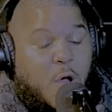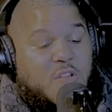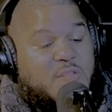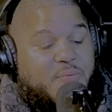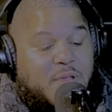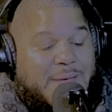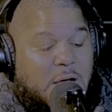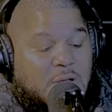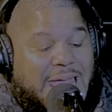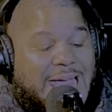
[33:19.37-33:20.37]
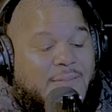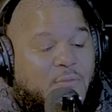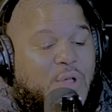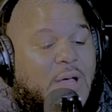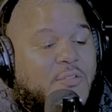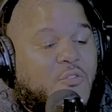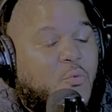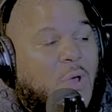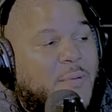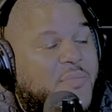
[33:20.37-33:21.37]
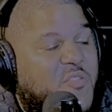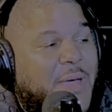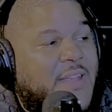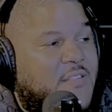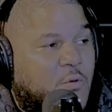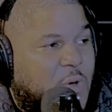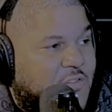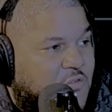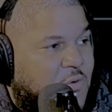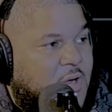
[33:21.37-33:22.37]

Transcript: On Spring Mountain, every other space is a restaurant.